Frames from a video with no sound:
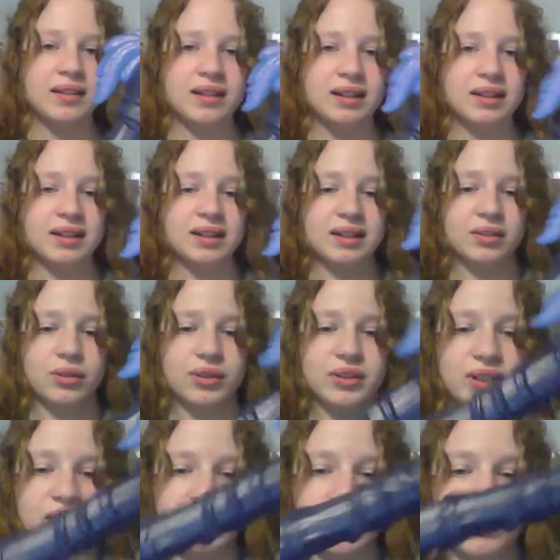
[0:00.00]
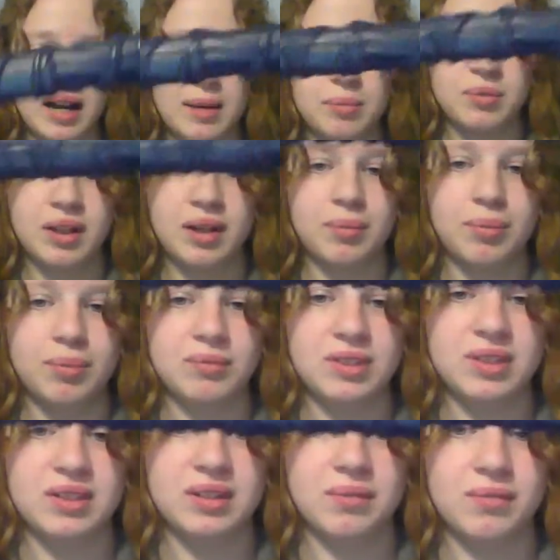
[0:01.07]
and then it looks like it's wrapped up
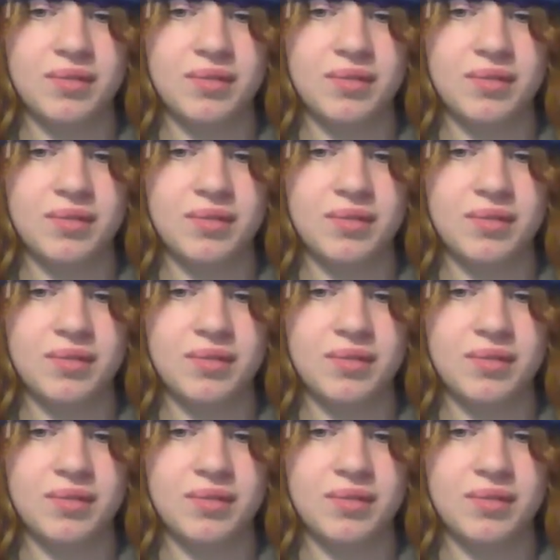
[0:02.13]
just in